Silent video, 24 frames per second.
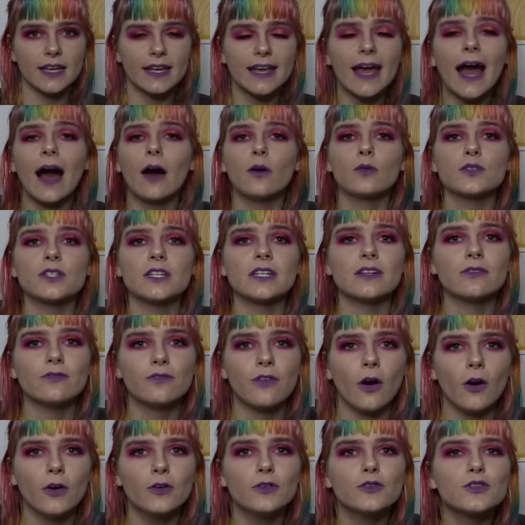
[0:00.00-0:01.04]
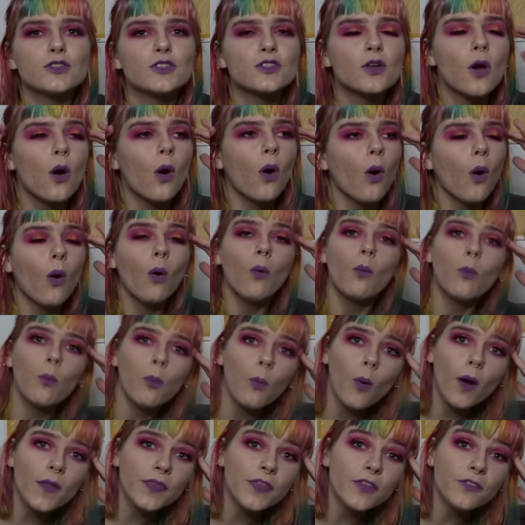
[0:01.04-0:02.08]
counting votes.
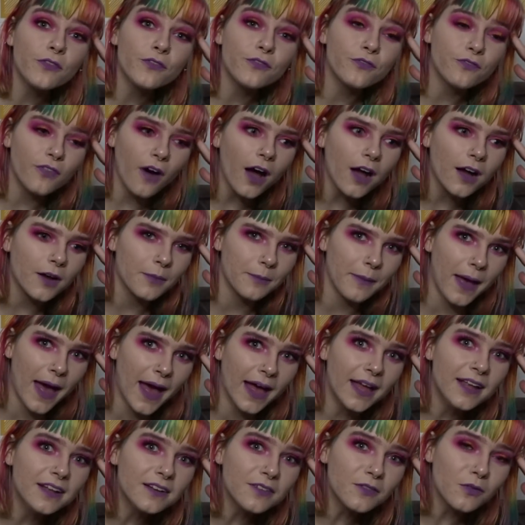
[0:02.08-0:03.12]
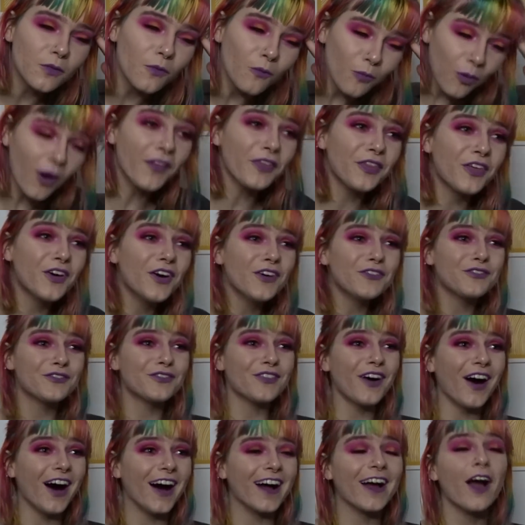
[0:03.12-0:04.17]
What the fuck, man? What the
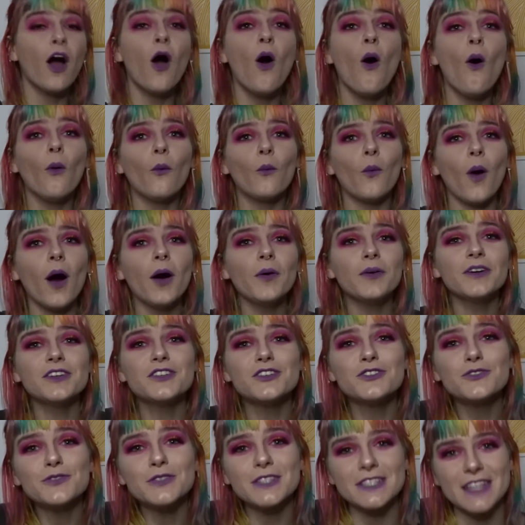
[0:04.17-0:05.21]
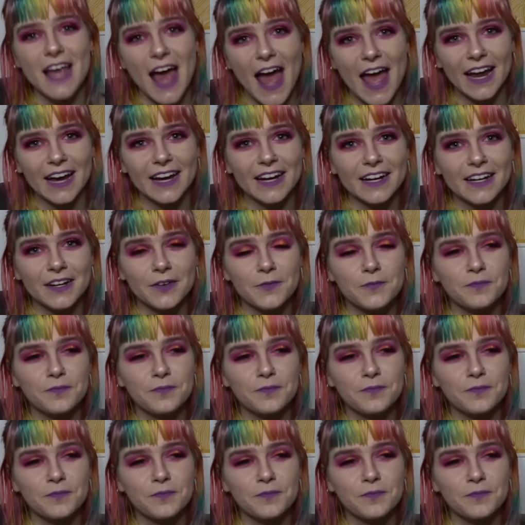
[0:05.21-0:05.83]
fuck? What would you say?